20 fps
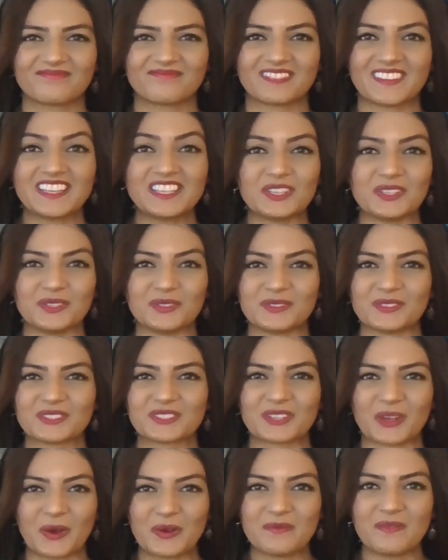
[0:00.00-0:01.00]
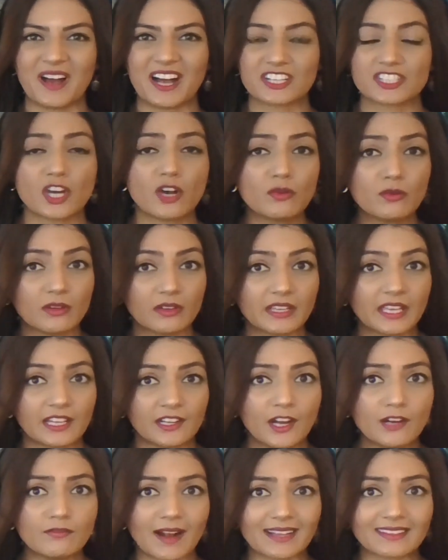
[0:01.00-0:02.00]
Thank you so much. Oh,
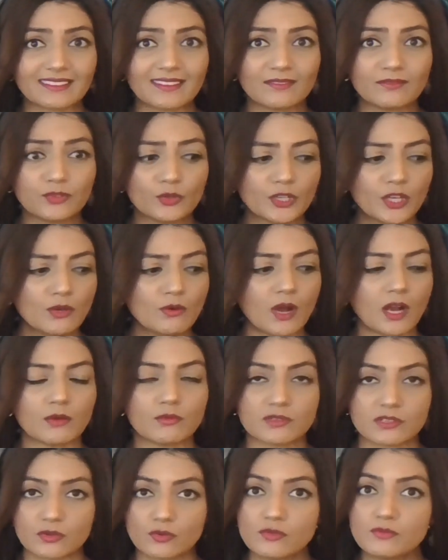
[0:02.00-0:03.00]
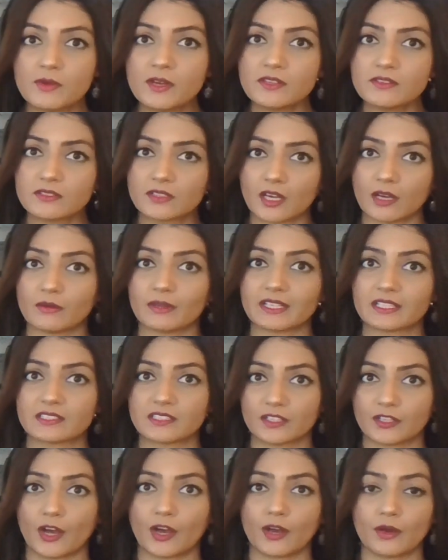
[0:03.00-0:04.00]
can I rank them for you? I was almost going
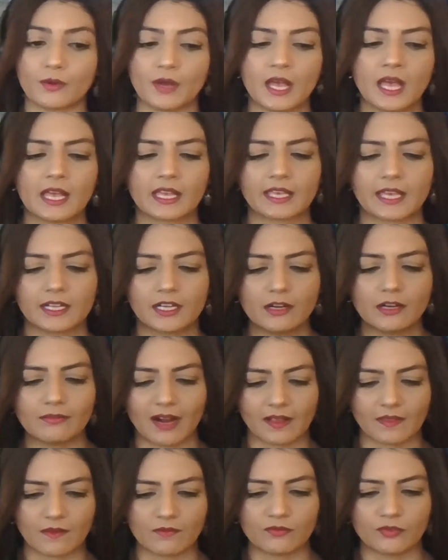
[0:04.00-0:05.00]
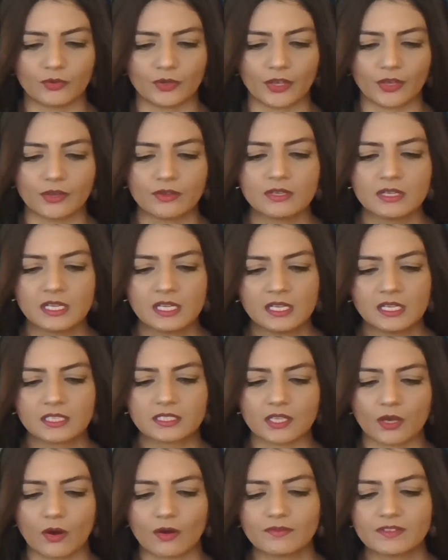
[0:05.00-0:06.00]
to go. Can I rank them for you?
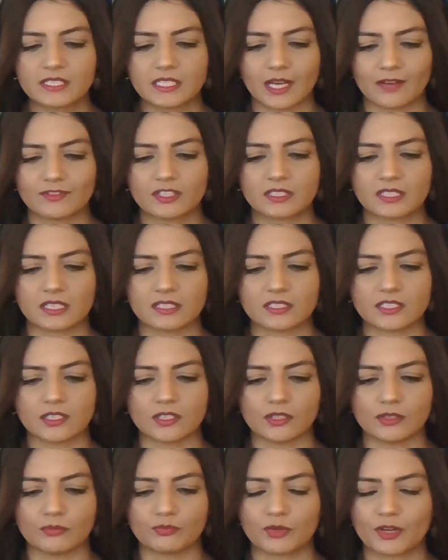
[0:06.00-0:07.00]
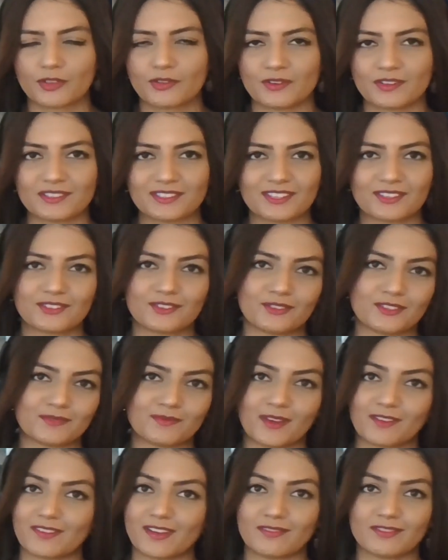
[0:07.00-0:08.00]
So obviously I've just said to you, Brother and Sister is
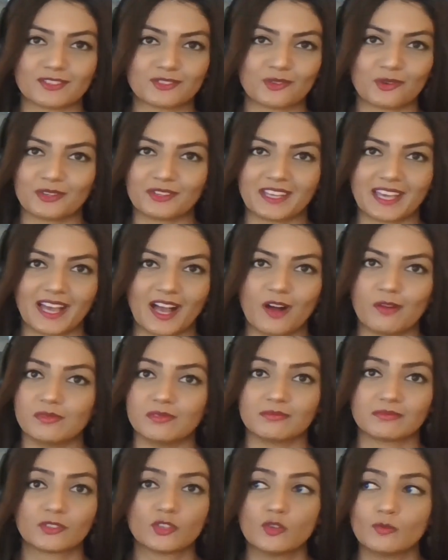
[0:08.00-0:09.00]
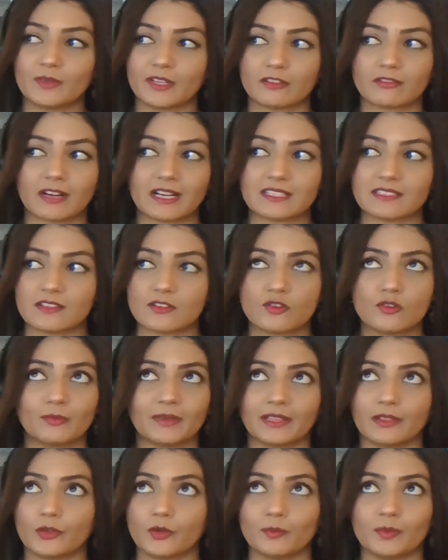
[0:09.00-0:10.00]
my favourite song on the album. Call me crazy, call
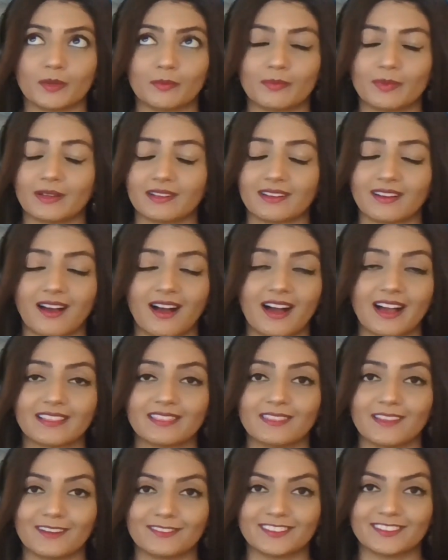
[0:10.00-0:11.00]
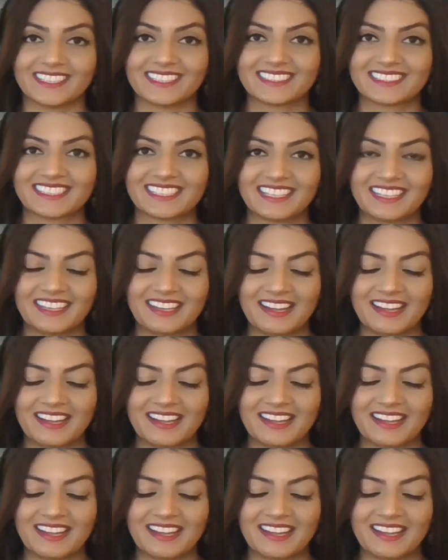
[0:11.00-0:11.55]
me loopy, but I love it.